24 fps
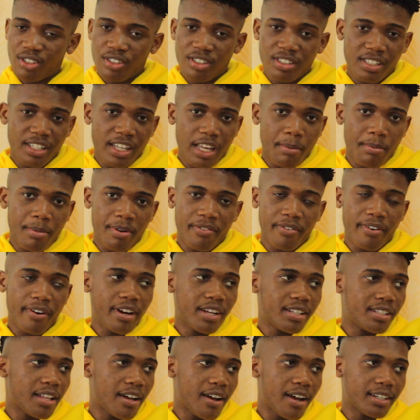as you see, I'm a
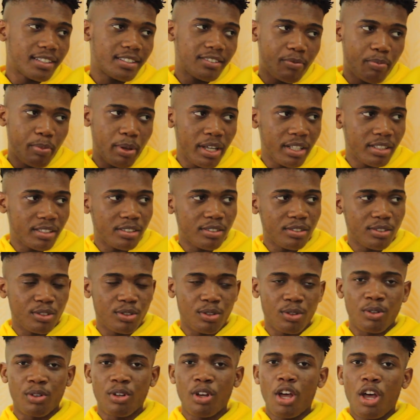very interactive
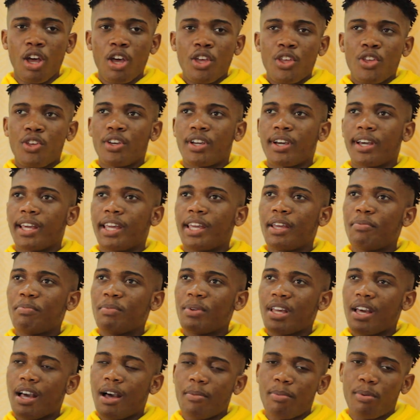person, so you can
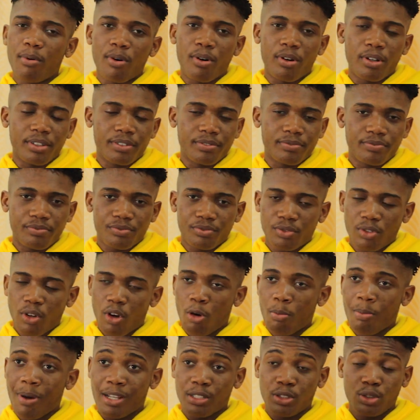hit me up on
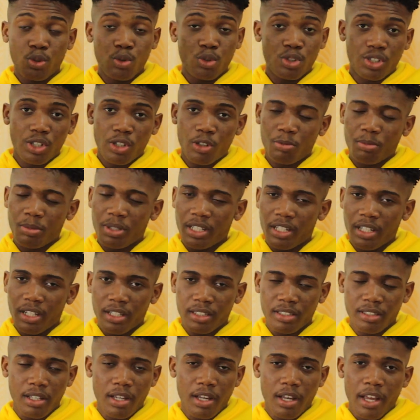all my social
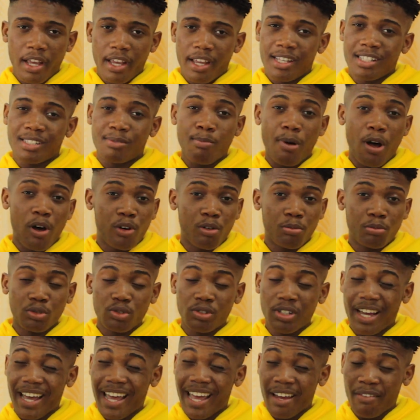media. It's
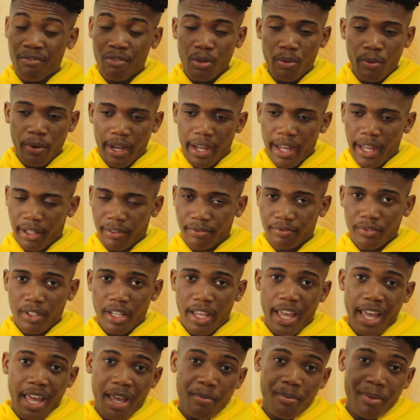Malcolm Nuna everywhere.
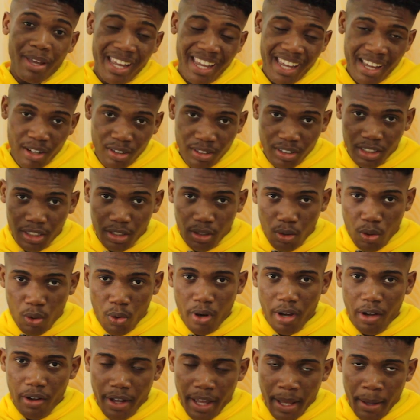
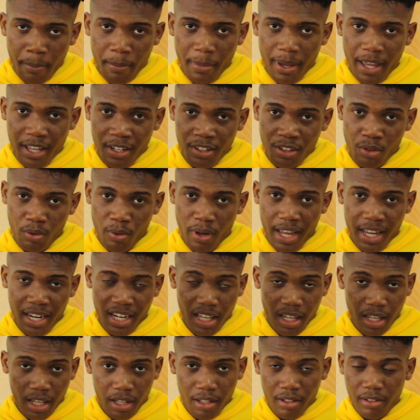
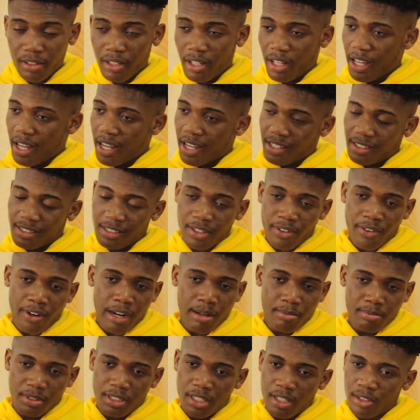MALCOLMNUNA.
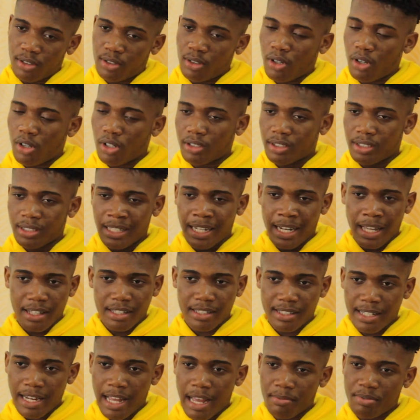Instagram, TikTok,
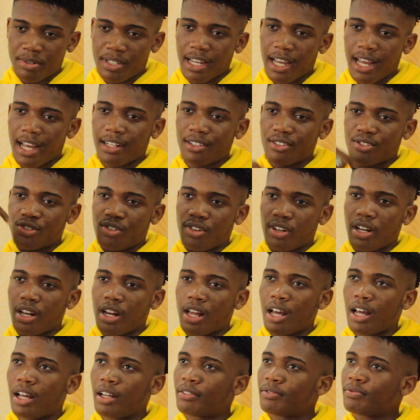Snapchat,
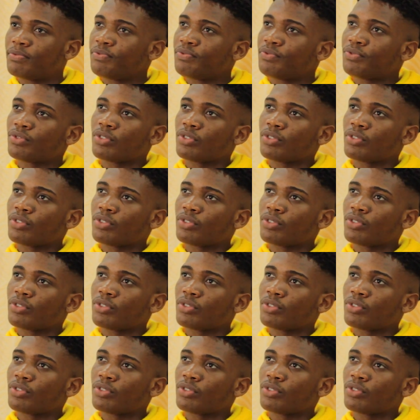Triller,